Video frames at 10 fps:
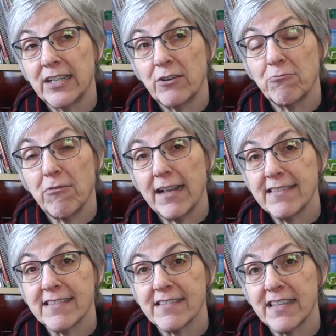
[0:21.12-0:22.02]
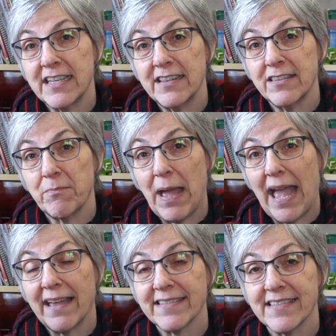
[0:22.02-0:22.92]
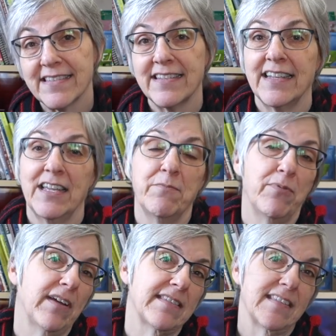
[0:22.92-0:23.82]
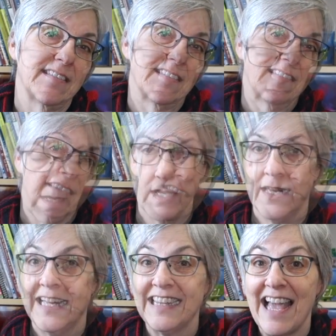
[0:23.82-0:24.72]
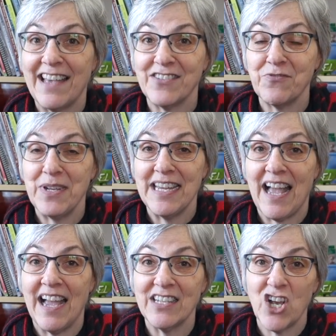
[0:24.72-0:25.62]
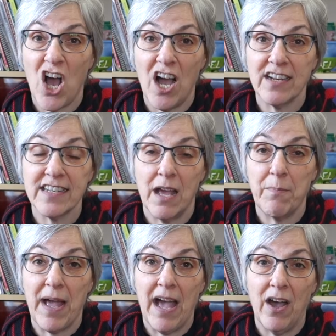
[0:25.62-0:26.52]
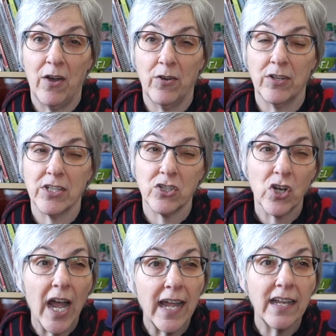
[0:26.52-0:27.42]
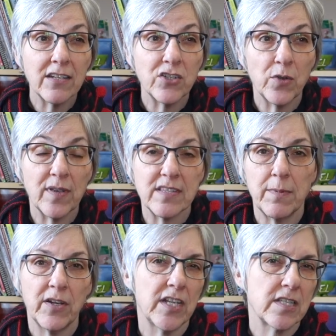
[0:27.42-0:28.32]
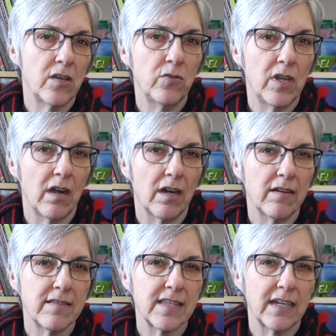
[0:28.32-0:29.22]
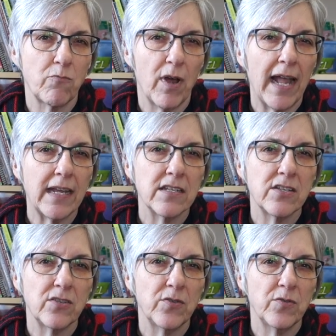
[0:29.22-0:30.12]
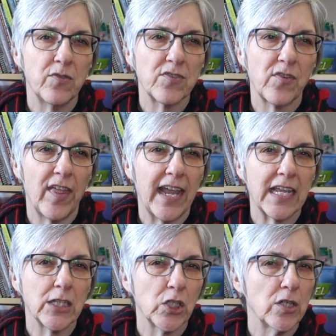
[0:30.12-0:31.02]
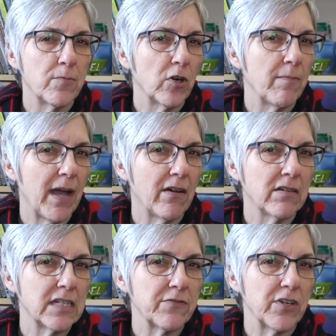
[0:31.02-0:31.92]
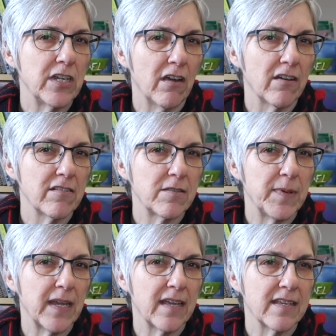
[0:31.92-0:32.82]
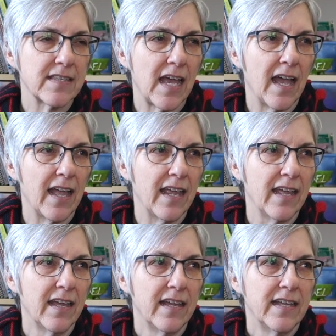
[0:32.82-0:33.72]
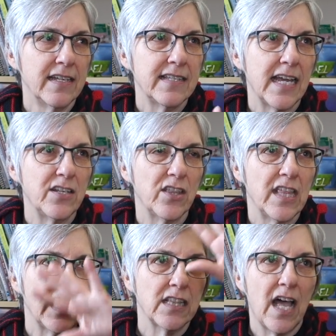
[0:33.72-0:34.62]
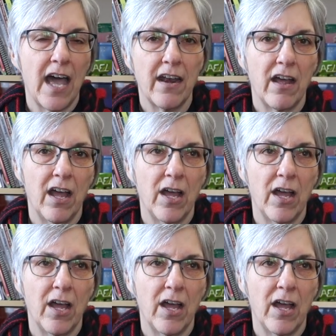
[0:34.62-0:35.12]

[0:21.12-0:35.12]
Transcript: ruts in past and present. Last week I talked about trying to experience new yarns, like what I can do so I can learn more about different yarns, because I tend to think a lot